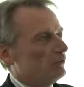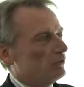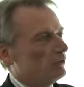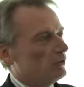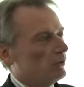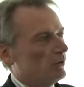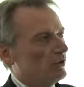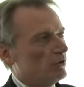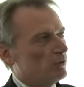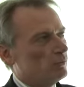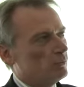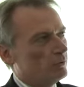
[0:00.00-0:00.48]

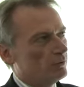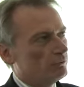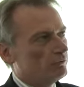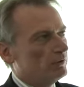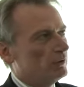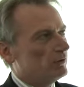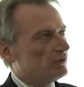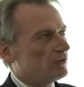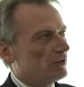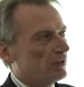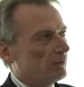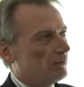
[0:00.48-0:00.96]
going towards
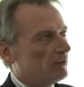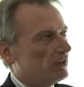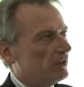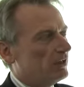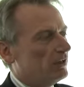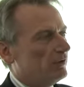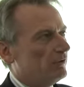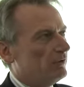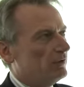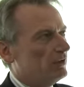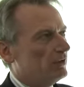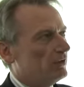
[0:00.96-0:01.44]
real-time
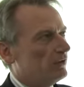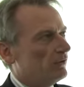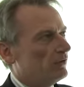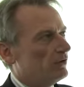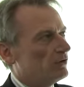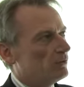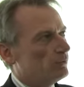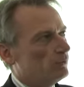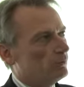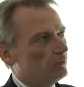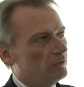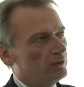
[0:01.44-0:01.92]
clearing, going
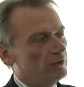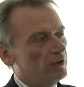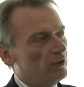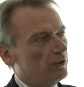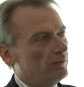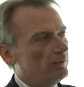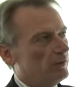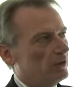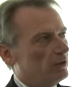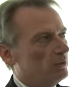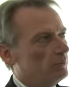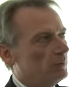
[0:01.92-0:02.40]
towards
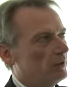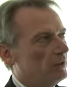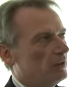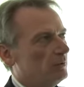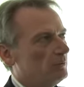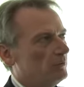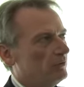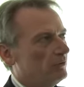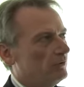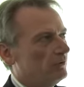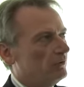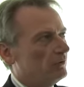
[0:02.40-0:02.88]
low-value
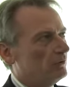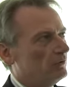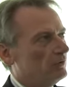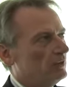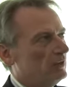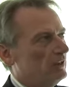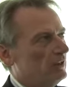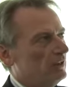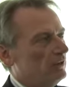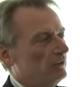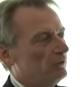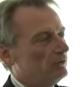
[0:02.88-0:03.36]
payments.
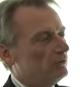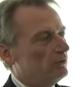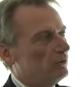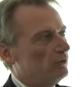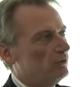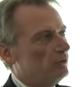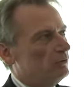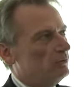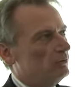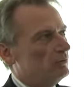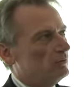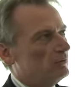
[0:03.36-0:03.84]

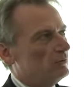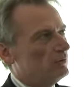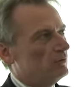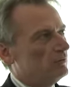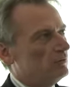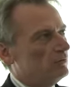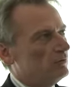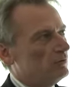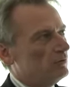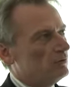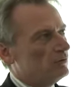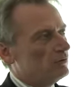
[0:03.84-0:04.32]
So,
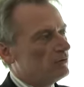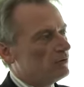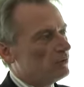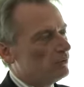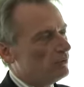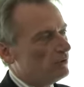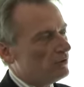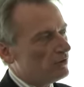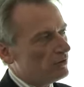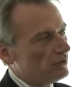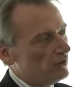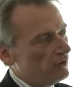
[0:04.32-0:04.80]
to
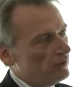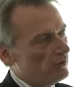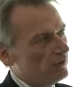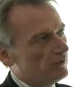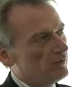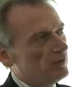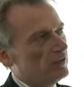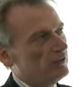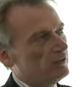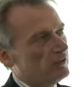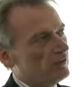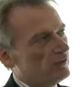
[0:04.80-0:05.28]
a certain
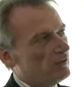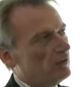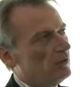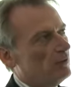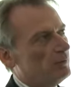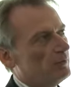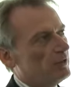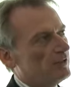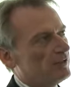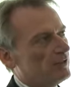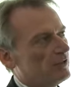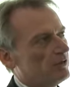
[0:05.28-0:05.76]
extent, this
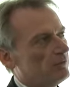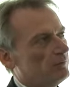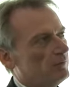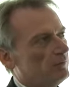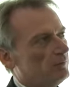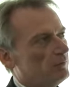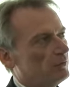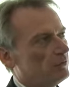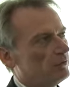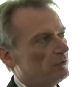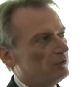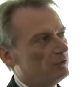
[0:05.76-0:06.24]
harmonisation of
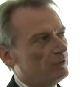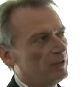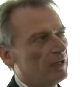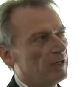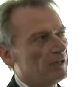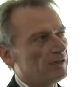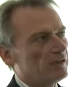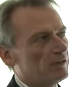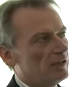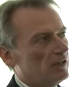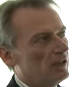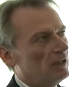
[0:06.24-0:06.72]
infrastructure
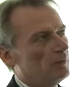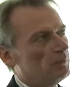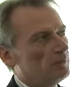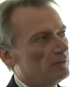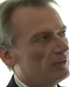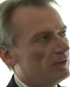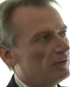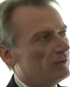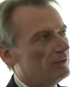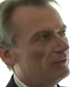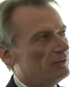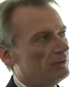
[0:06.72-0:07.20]
hasn't
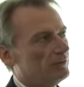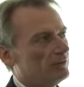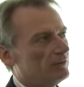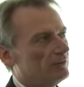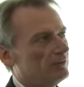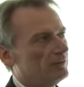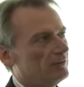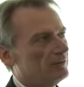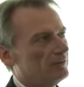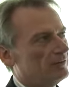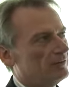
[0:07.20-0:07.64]
happened, has it?